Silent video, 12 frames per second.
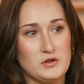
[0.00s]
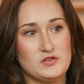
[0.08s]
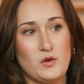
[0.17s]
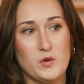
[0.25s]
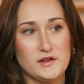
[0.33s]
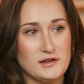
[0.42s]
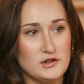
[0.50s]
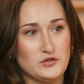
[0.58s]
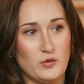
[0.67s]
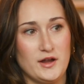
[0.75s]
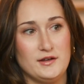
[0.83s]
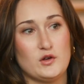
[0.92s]
So once I
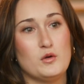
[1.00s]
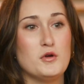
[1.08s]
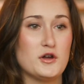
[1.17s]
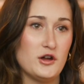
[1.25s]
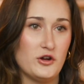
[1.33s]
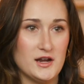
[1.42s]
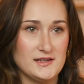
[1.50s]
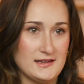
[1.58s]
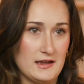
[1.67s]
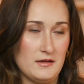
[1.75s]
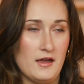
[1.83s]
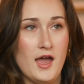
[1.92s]
joined Hoboken Grace,
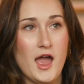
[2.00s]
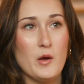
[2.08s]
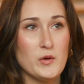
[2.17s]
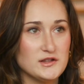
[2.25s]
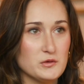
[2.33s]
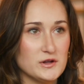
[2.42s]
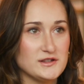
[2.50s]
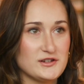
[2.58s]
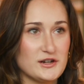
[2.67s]
I went to one